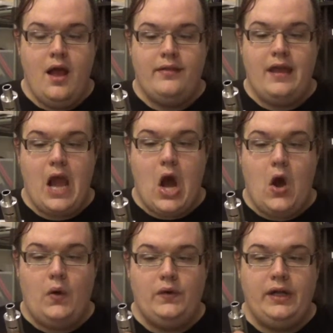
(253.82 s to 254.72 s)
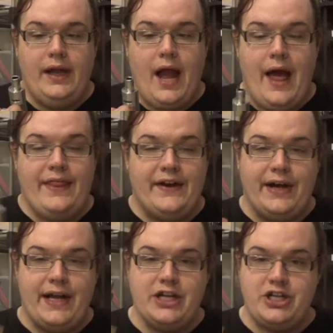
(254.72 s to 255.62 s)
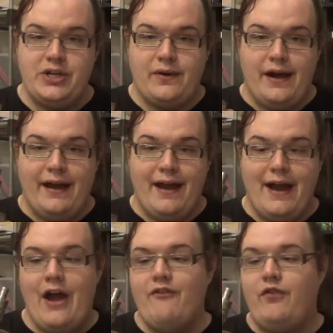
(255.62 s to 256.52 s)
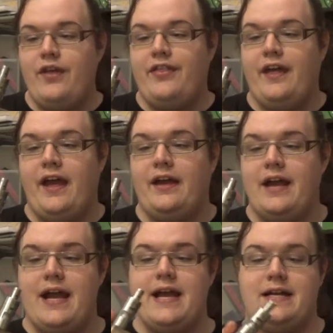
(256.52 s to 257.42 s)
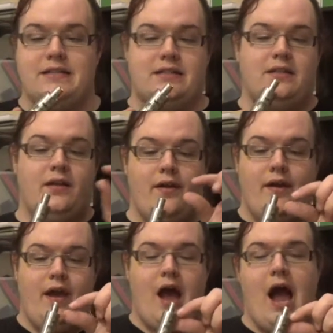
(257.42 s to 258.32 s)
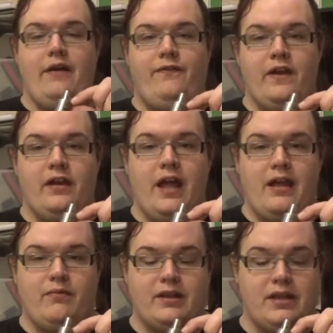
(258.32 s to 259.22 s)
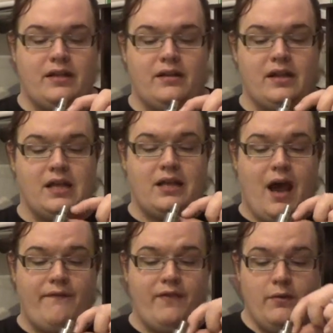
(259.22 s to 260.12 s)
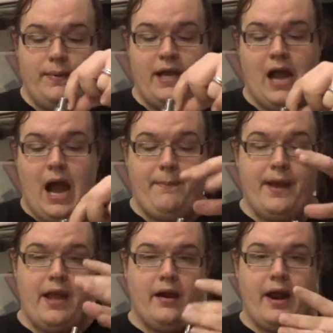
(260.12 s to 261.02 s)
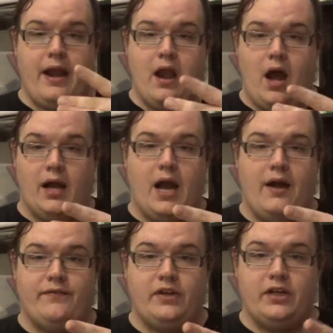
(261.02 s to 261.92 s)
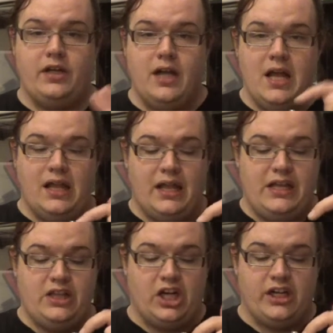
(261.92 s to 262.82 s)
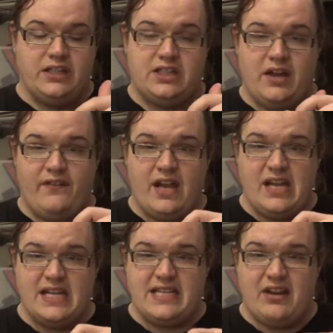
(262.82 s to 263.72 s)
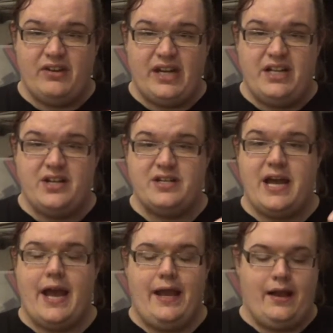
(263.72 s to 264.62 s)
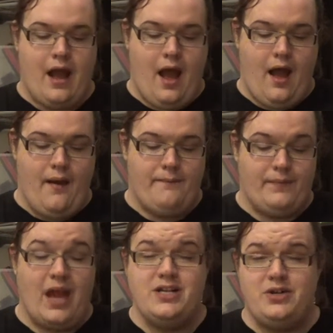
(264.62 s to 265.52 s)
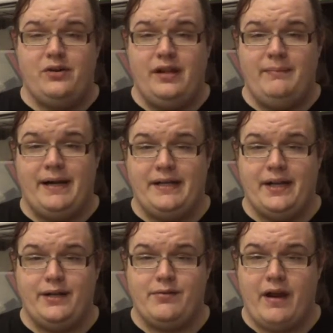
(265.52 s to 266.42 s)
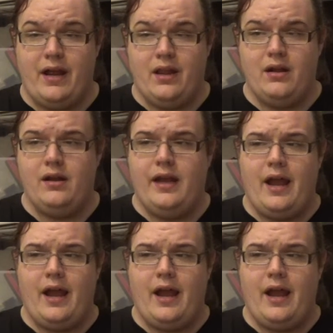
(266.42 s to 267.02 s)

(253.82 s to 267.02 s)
The only other issue I have with it is I feel like with the top fill being up here and not covered, like dirt and stuff can get down in your tank. I do clean my tanks regularly.